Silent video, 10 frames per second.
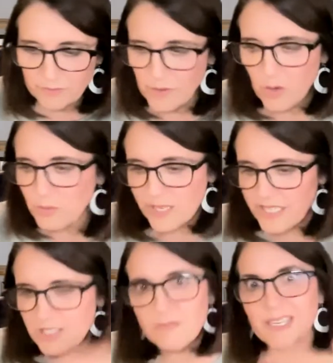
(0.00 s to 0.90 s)
low
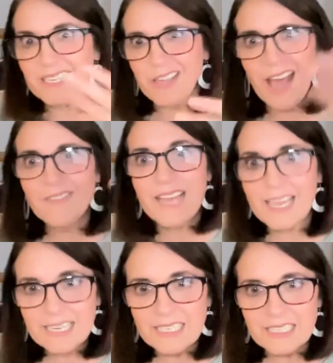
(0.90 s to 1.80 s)
risk, meaning you haven't
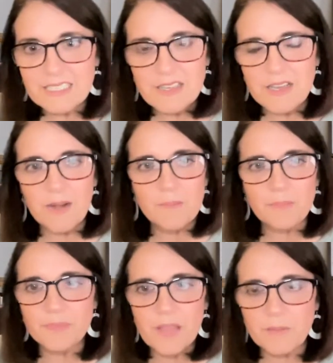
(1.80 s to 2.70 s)
had any
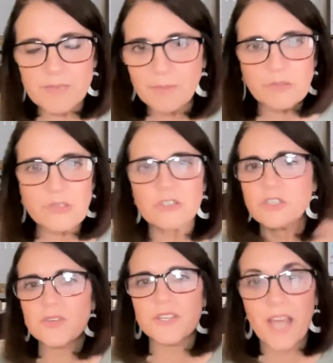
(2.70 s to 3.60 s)
abdominal
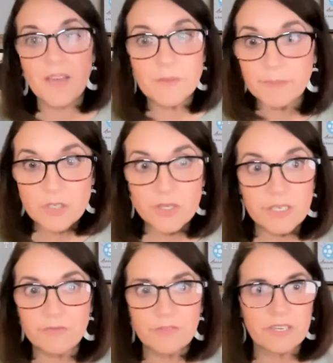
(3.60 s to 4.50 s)
surgery, you haven't been
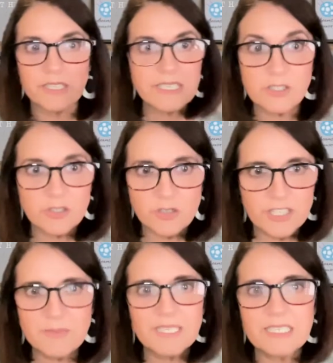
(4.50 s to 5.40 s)
treated for any sexually
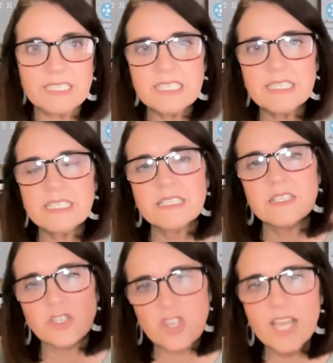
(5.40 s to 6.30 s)
transmitted diseases,
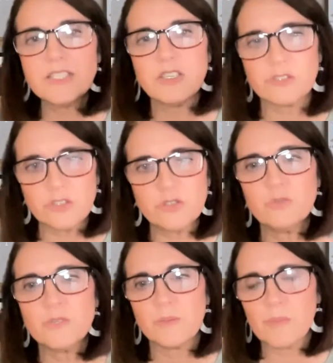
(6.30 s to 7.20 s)
the chance that your
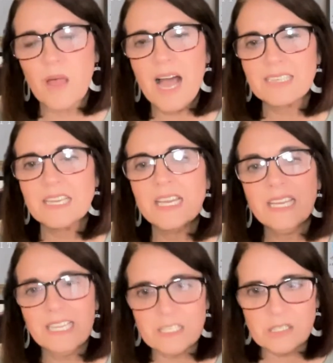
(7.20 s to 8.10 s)
tubes are blocked
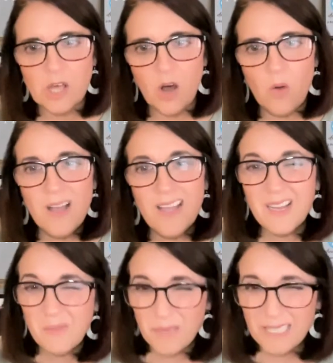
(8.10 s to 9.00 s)
is low.
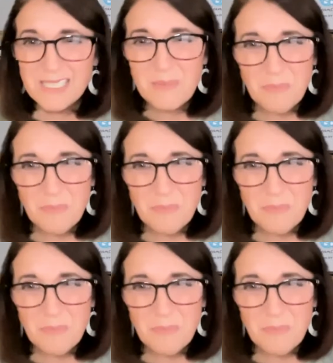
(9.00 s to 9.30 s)
But it's